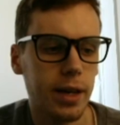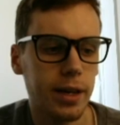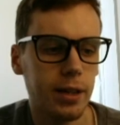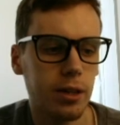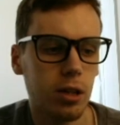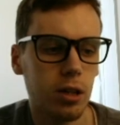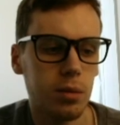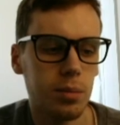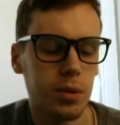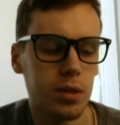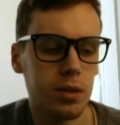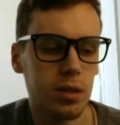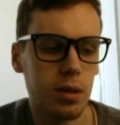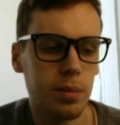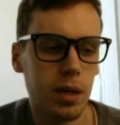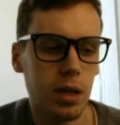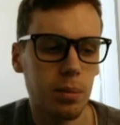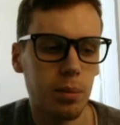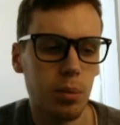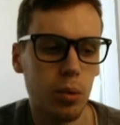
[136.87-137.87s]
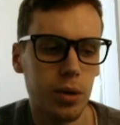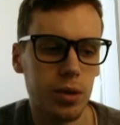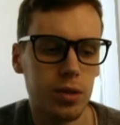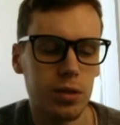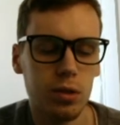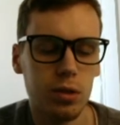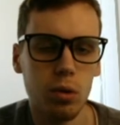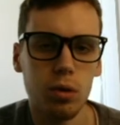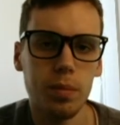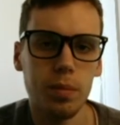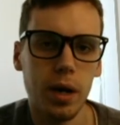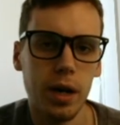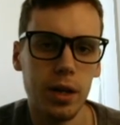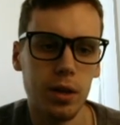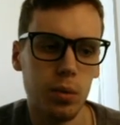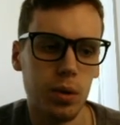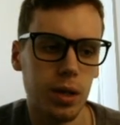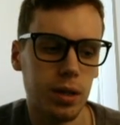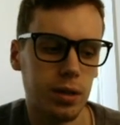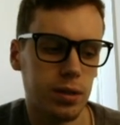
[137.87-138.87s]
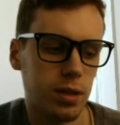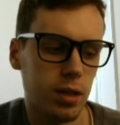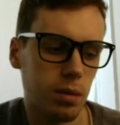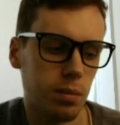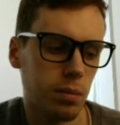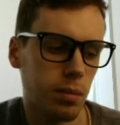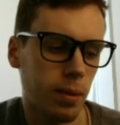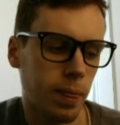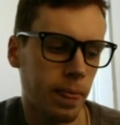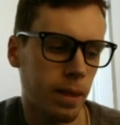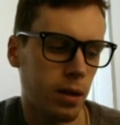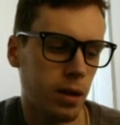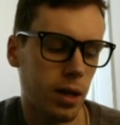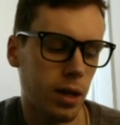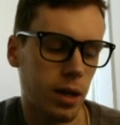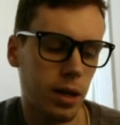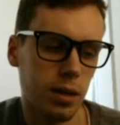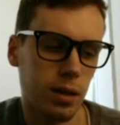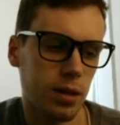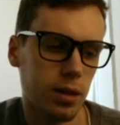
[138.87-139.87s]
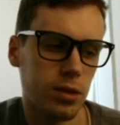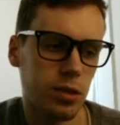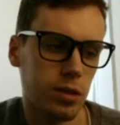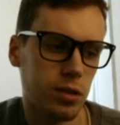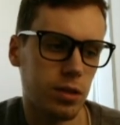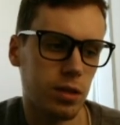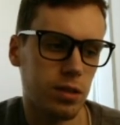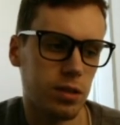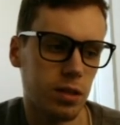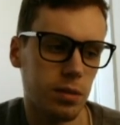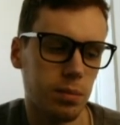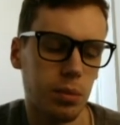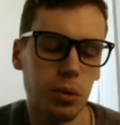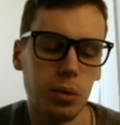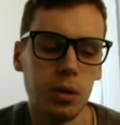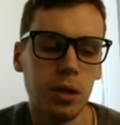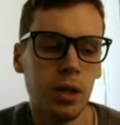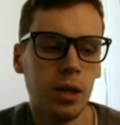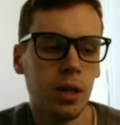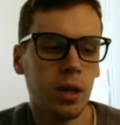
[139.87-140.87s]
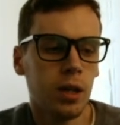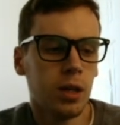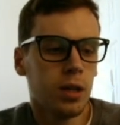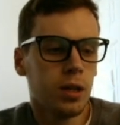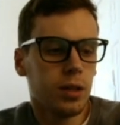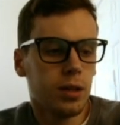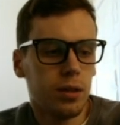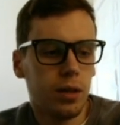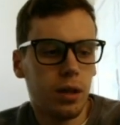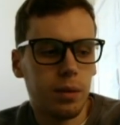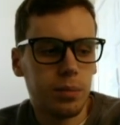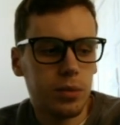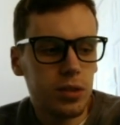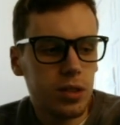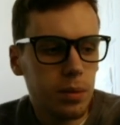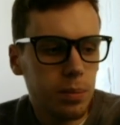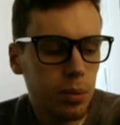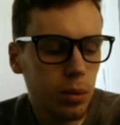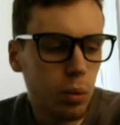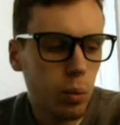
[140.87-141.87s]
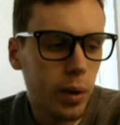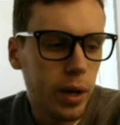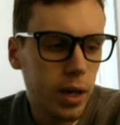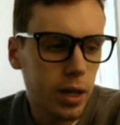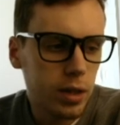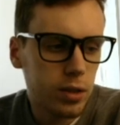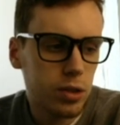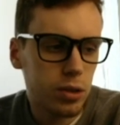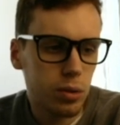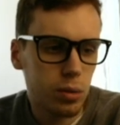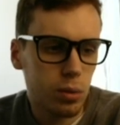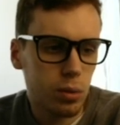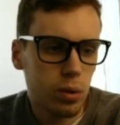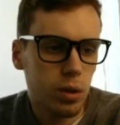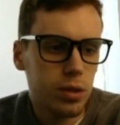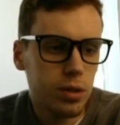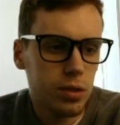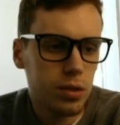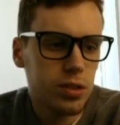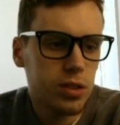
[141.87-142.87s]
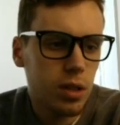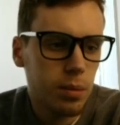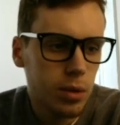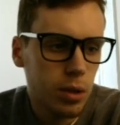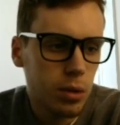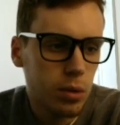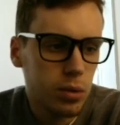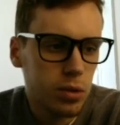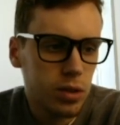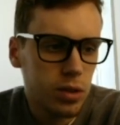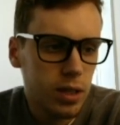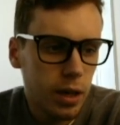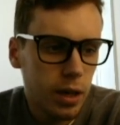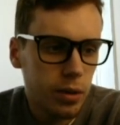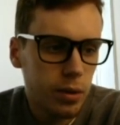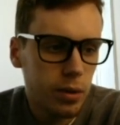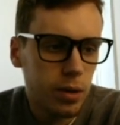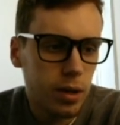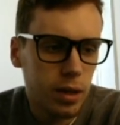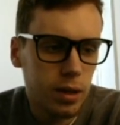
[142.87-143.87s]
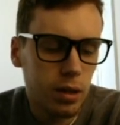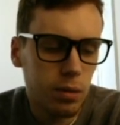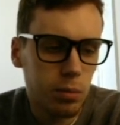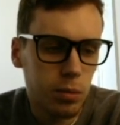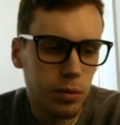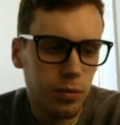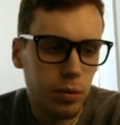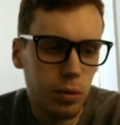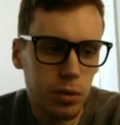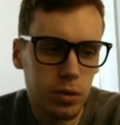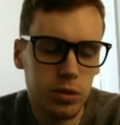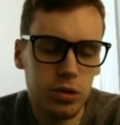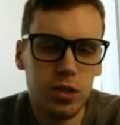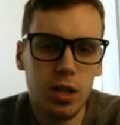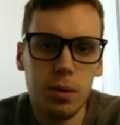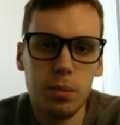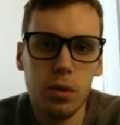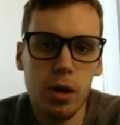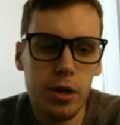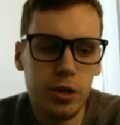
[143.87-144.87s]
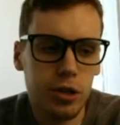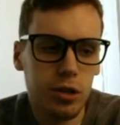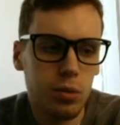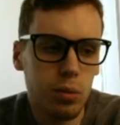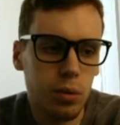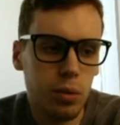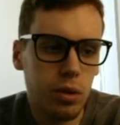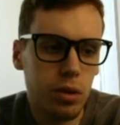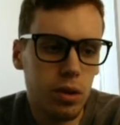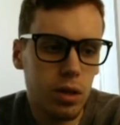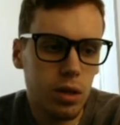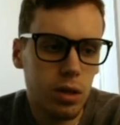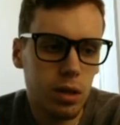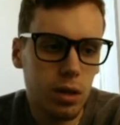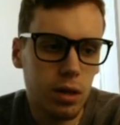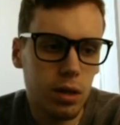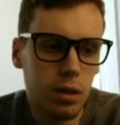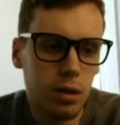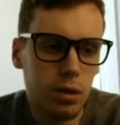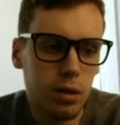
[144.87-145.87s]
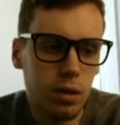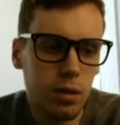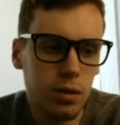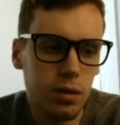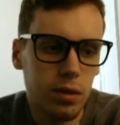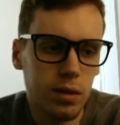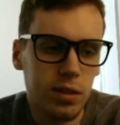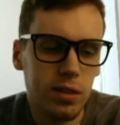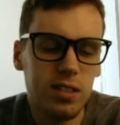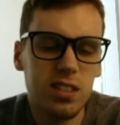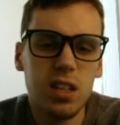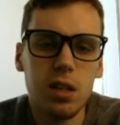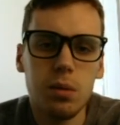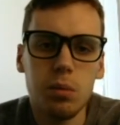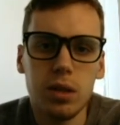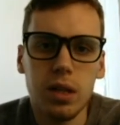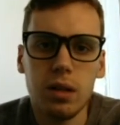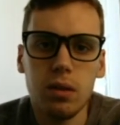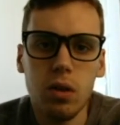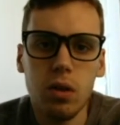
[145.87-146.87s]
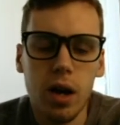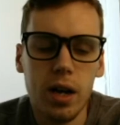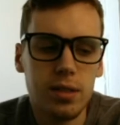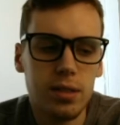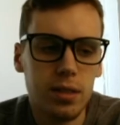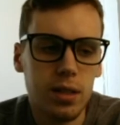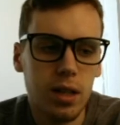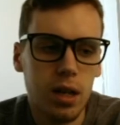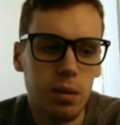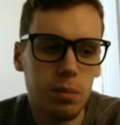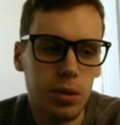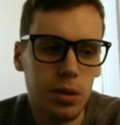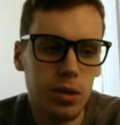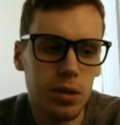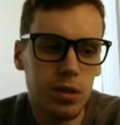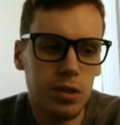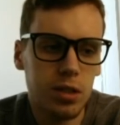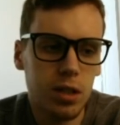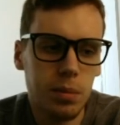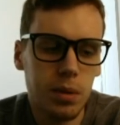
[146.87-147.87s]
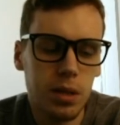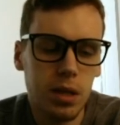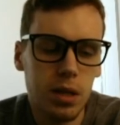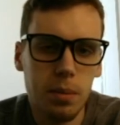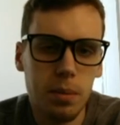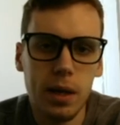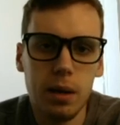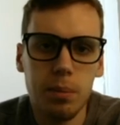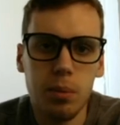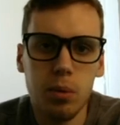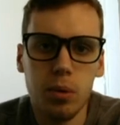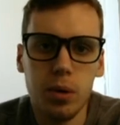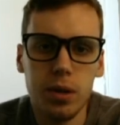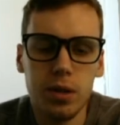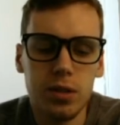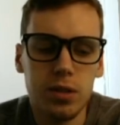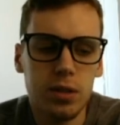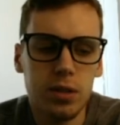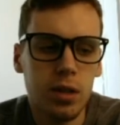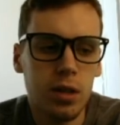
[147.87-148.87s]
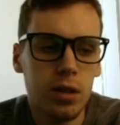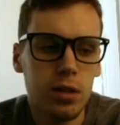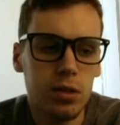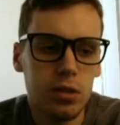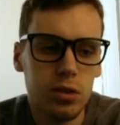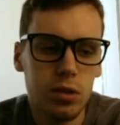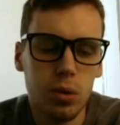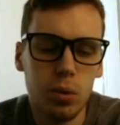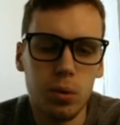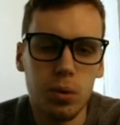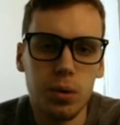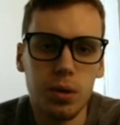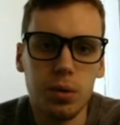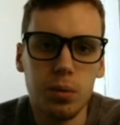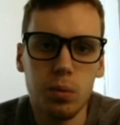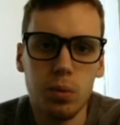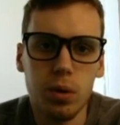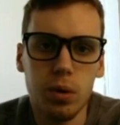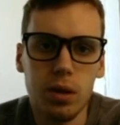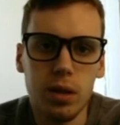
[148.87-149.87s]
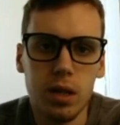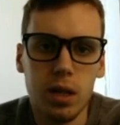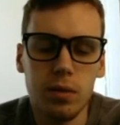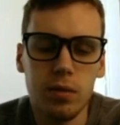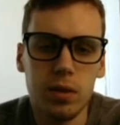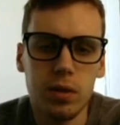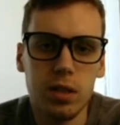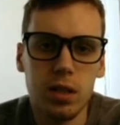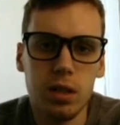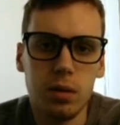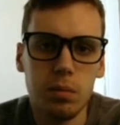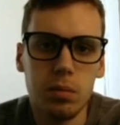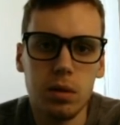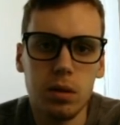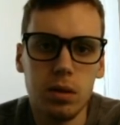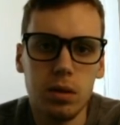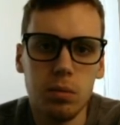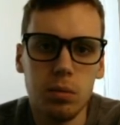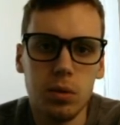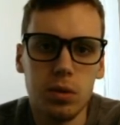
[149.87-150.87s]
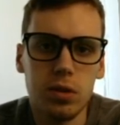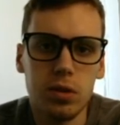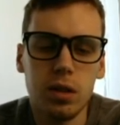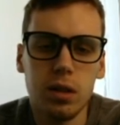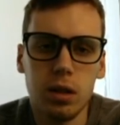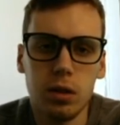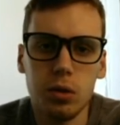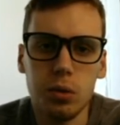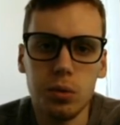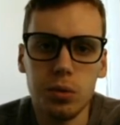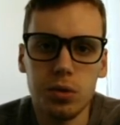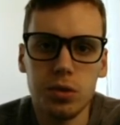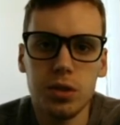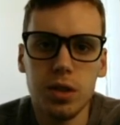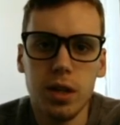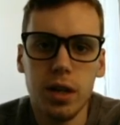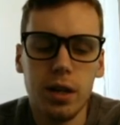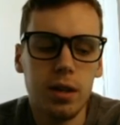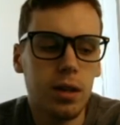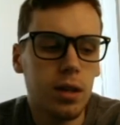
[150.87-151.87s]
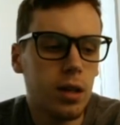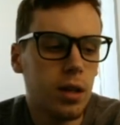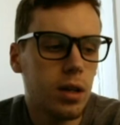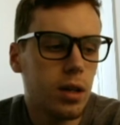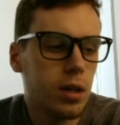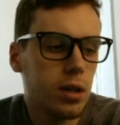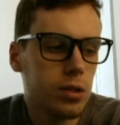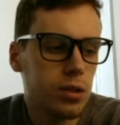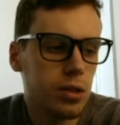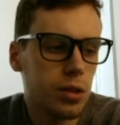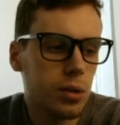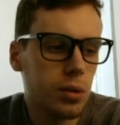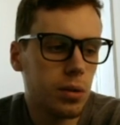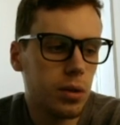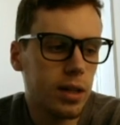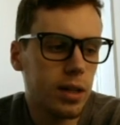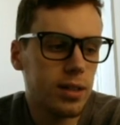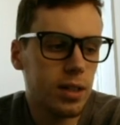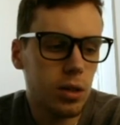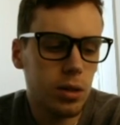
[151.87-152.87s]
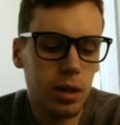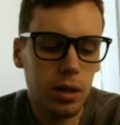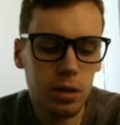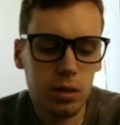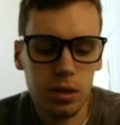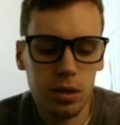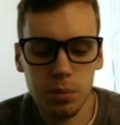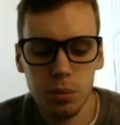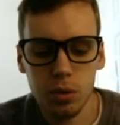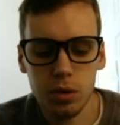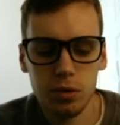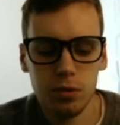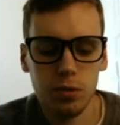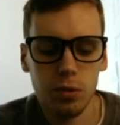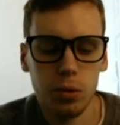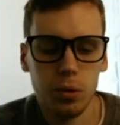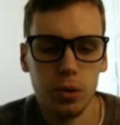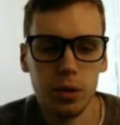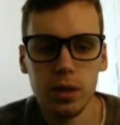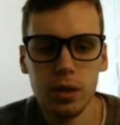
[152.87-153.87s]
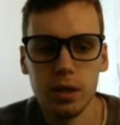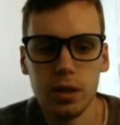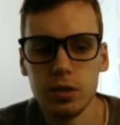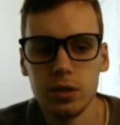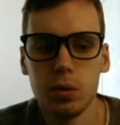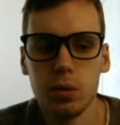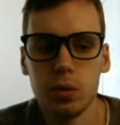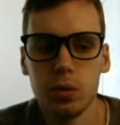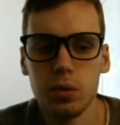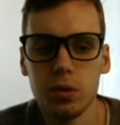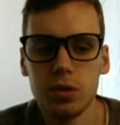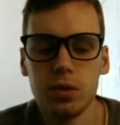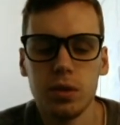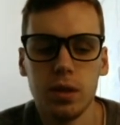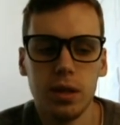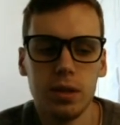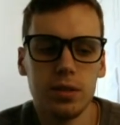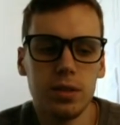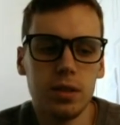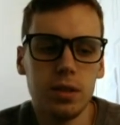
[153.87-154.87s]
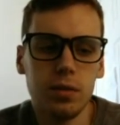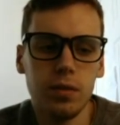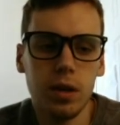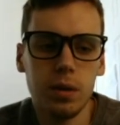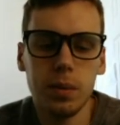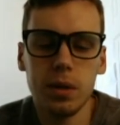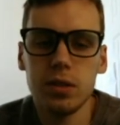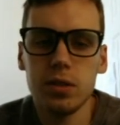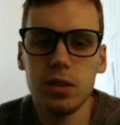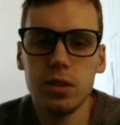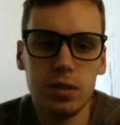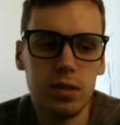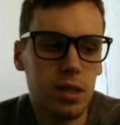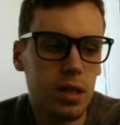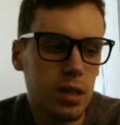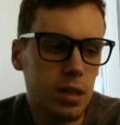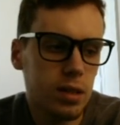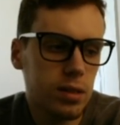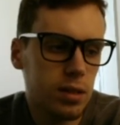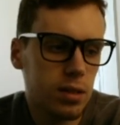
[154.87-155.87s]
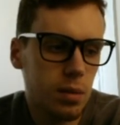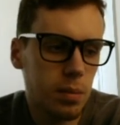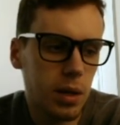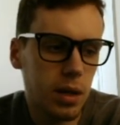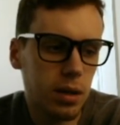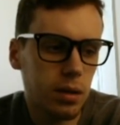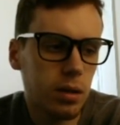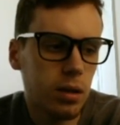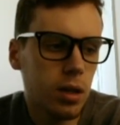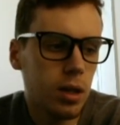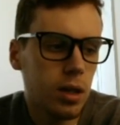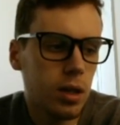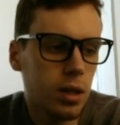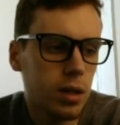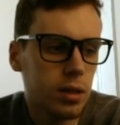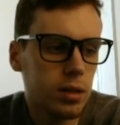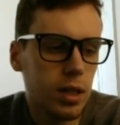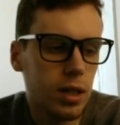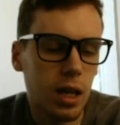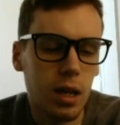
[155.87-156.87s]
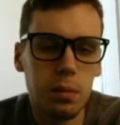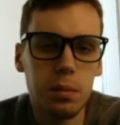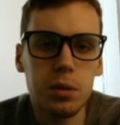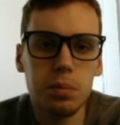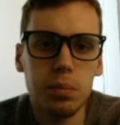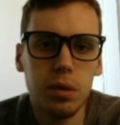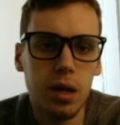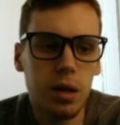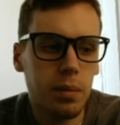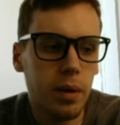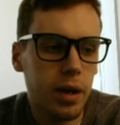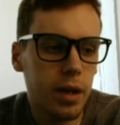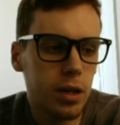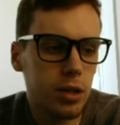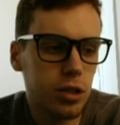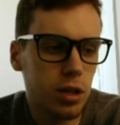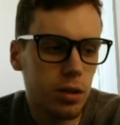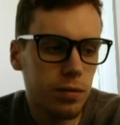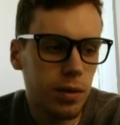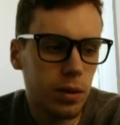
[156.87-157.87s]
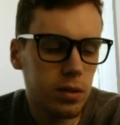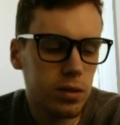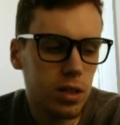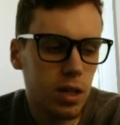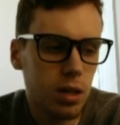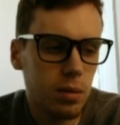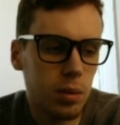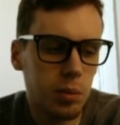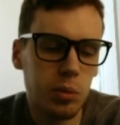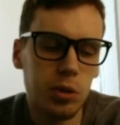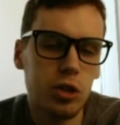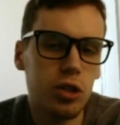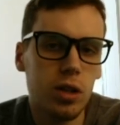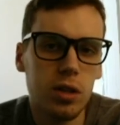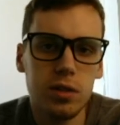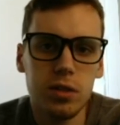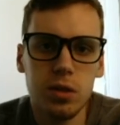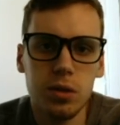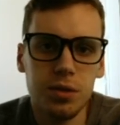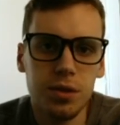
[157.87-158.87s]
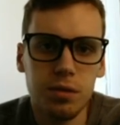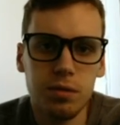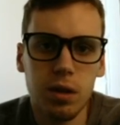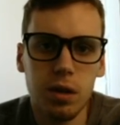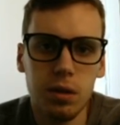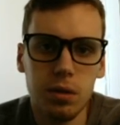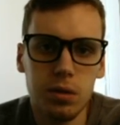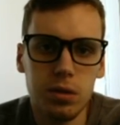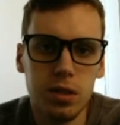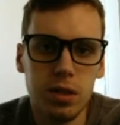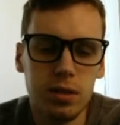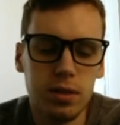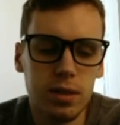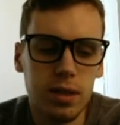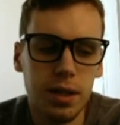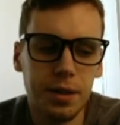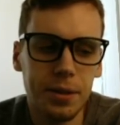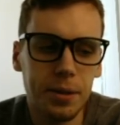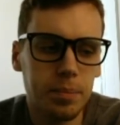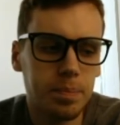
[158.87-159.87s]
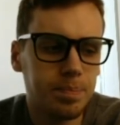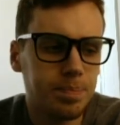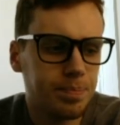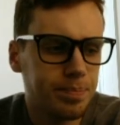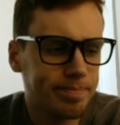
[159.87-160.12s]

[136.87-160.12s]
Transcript: I column is the amount of points scored by the winning team, and that's just a simple way to sum those together. And then we're same logic with the team when they lost the game. We're just summing the amount of points scored when the given team was on the loser side. So that's how you calculate points for, and then just, of course, like I said, divide by 16. So it's the amount of games played by each NFL team, and we're just using regular season data.